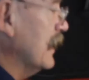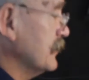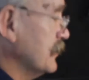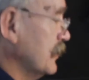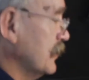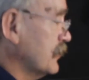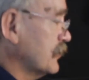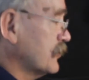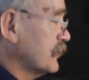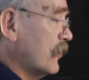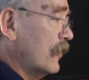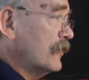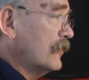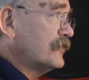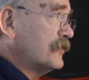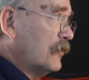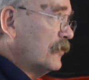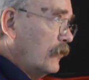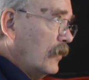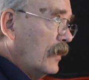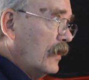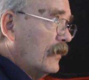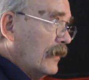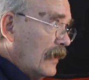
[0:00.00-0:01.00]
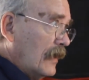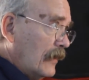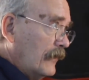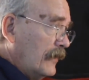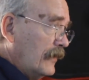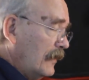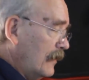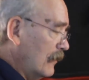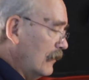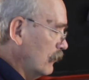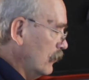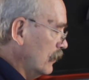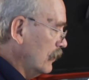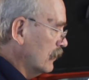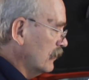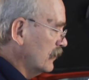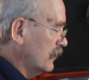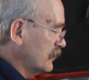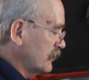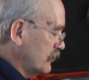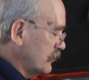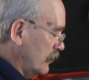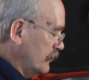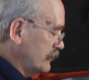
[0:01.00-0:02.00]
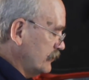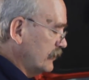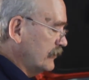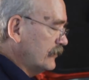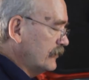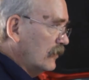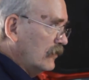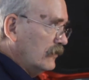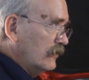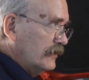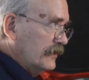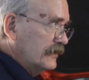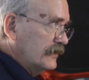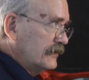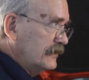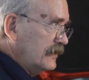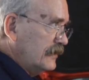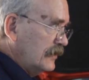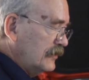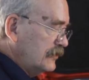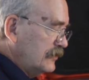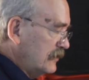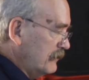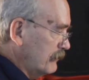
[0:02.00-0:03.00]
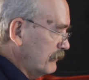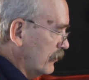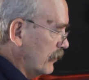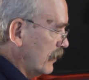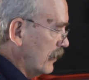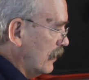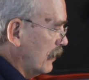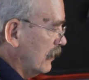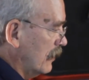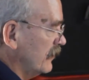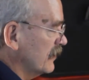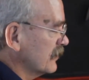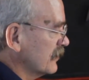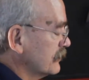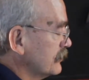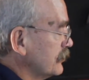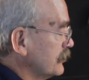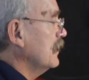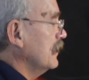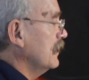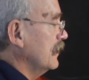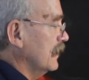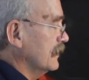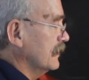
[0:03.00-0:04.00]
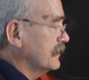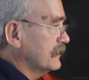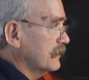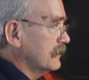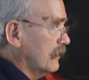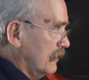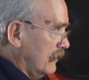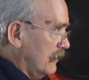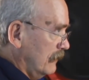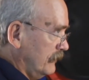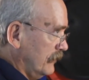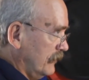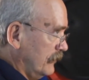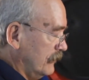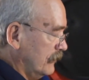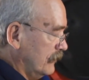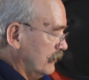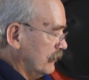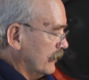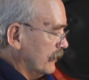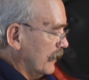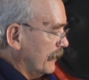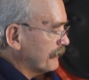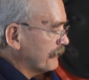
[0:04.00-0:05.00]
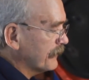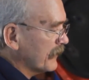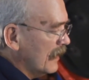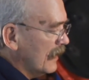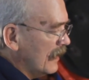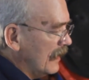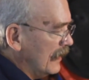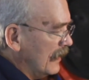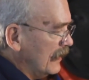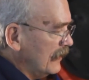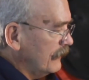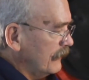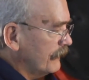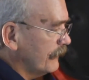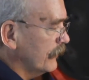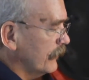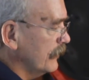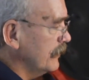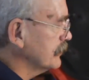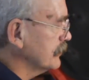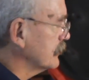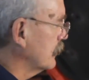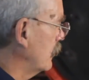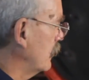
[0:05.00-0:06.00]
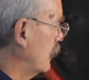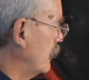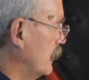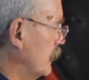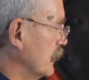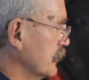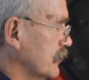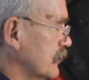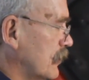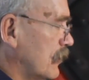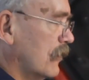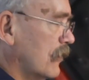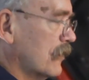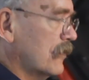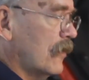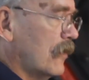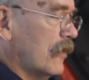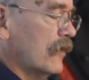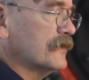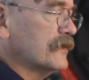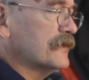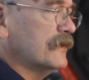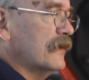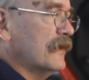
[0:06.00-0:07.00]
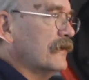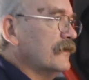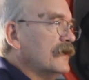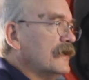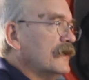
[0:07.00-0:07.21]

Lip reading: As it starts to wear out, and it will, it starts to turn this dingy brown. It's time to do that. But antifreeze on almost all cars